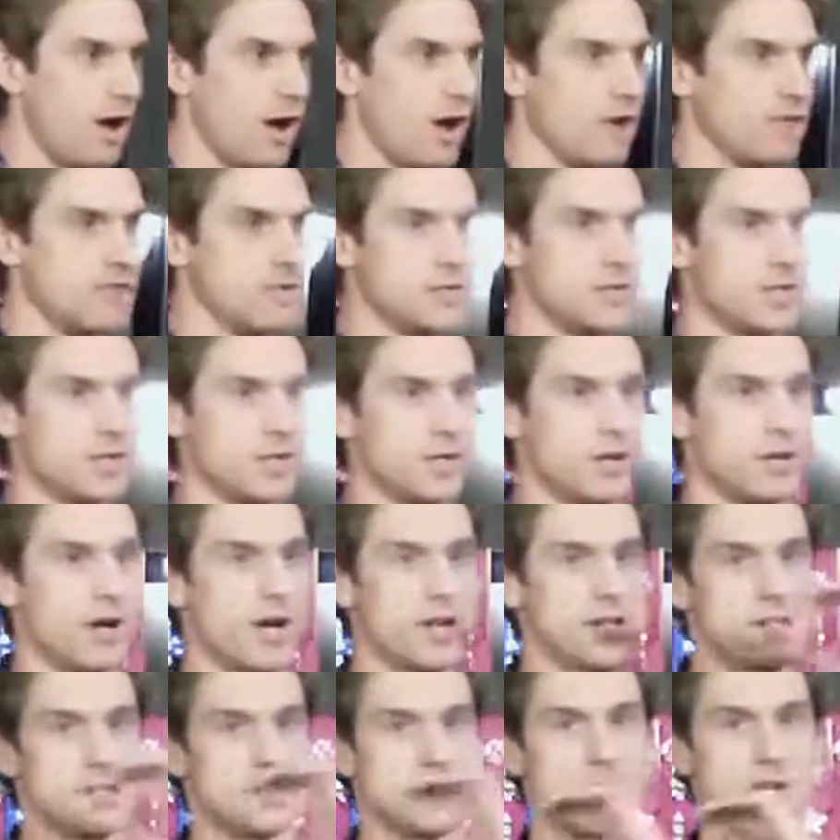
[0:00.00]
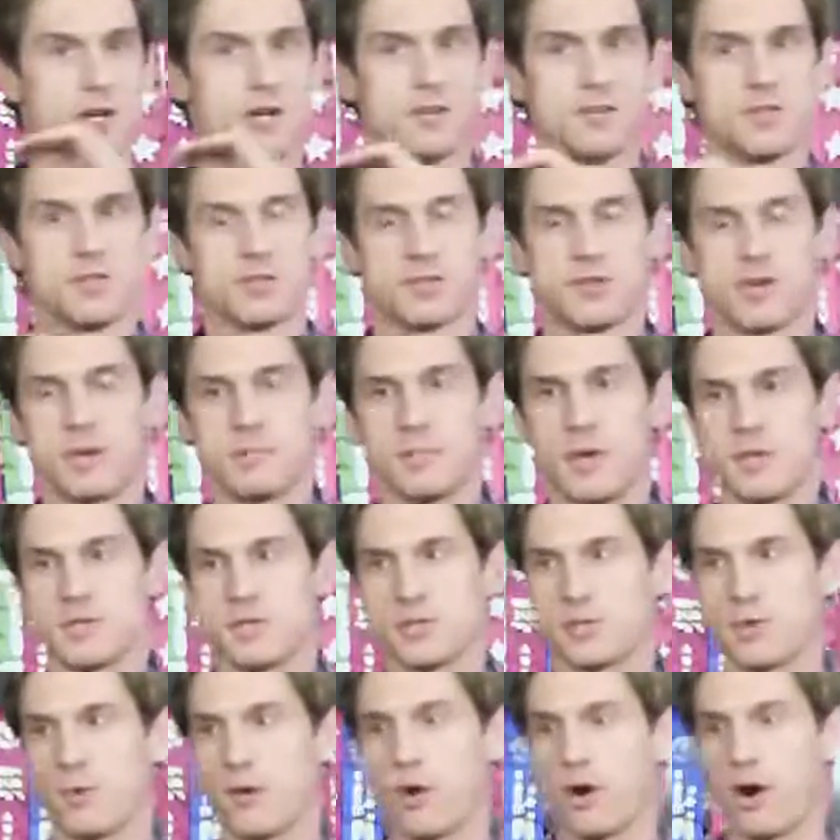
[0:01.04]
All of a sudden across the center of the screen, my
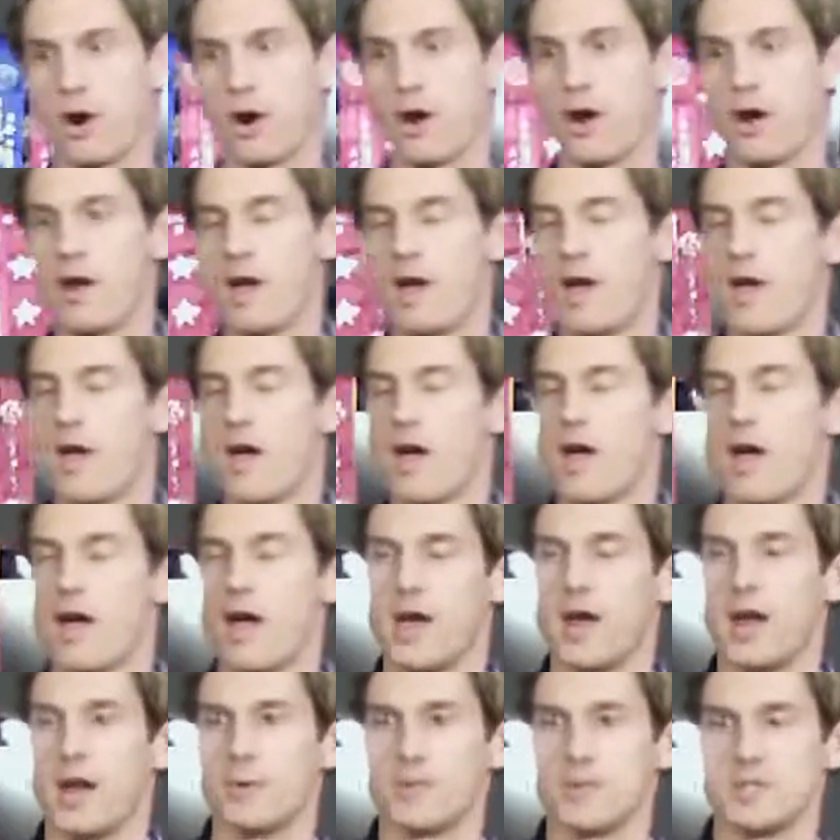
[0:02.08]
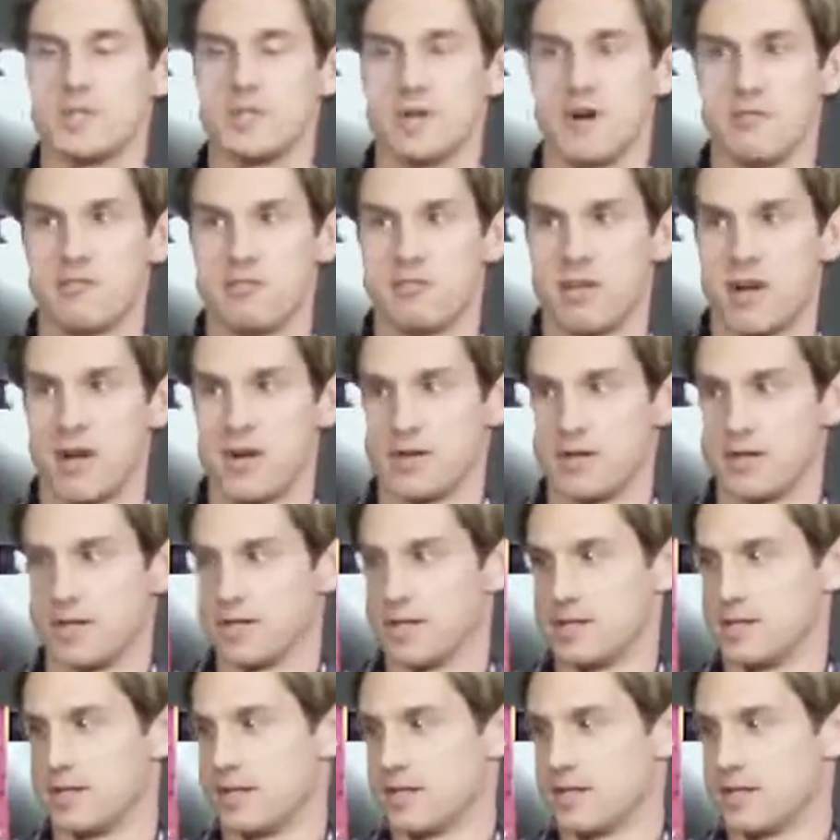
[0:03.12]
score, and I was dumbfounded.